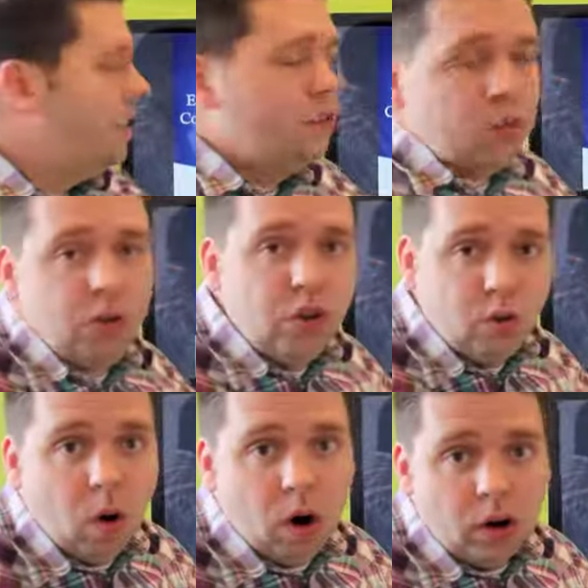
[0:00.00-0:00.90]
its own
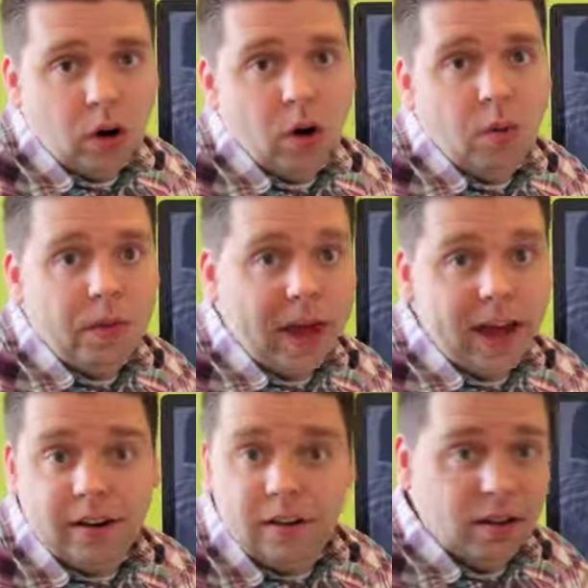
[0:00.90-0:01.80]
QR code
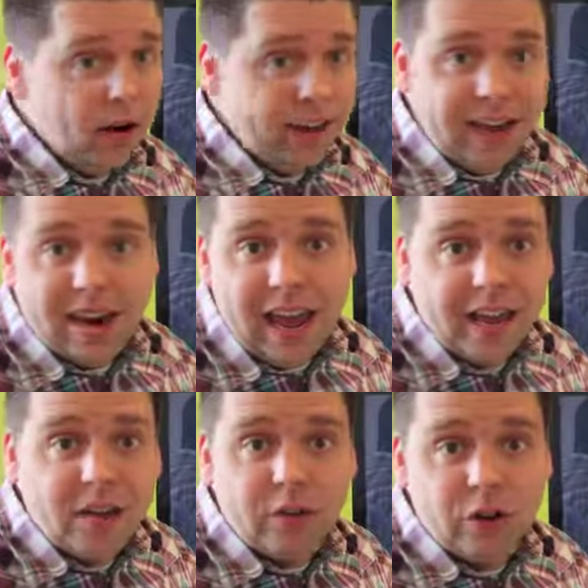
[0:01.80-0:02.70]
that, again,
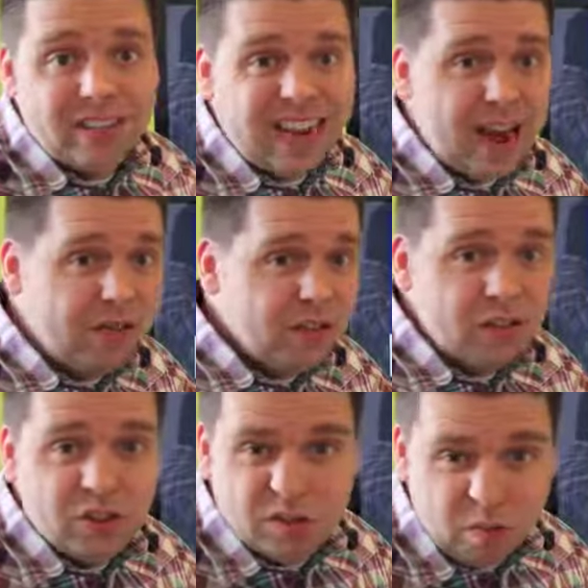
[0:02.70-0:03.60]
any of your
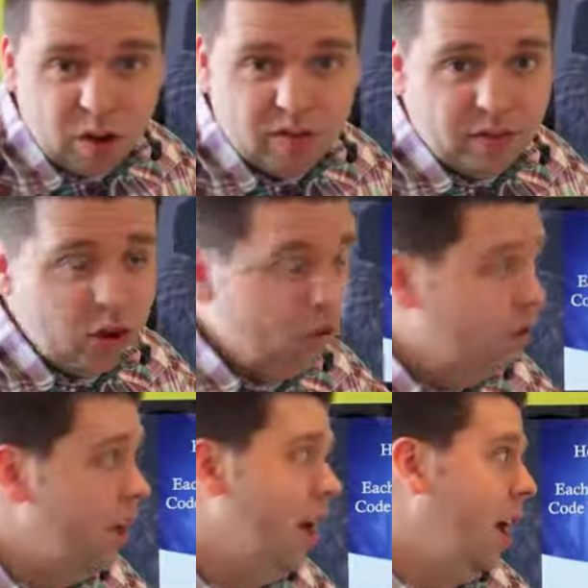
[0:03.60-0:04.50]
staff's
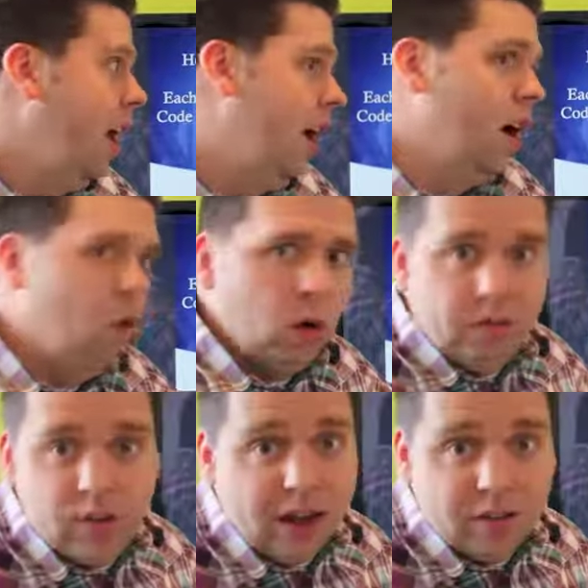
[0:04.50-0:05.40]
smartphone, or
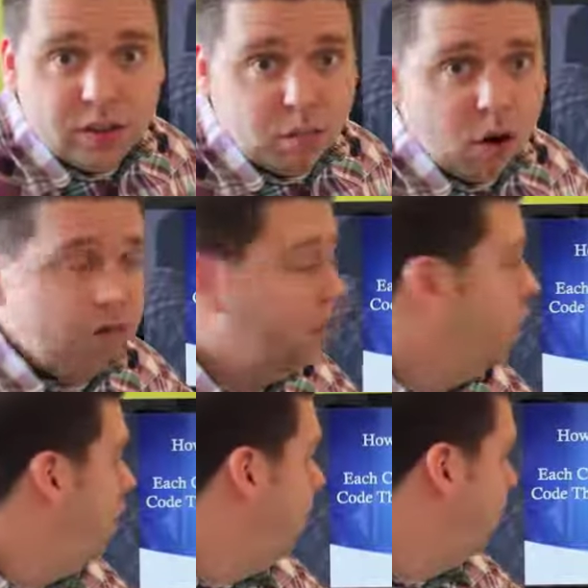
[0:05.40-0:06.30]
if you have a
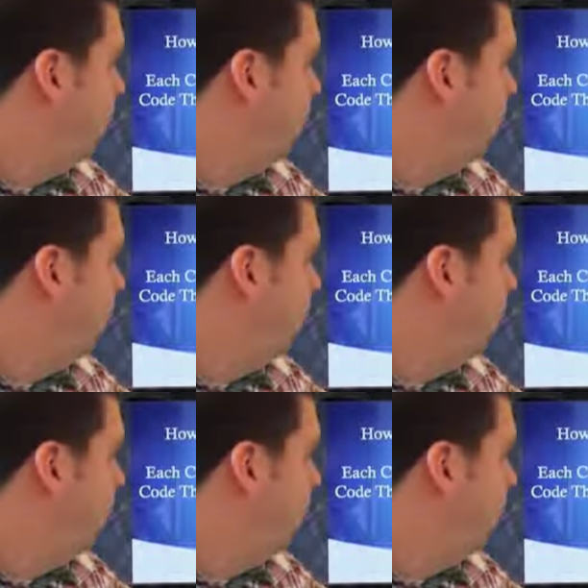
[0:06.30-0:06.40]
smartphone, they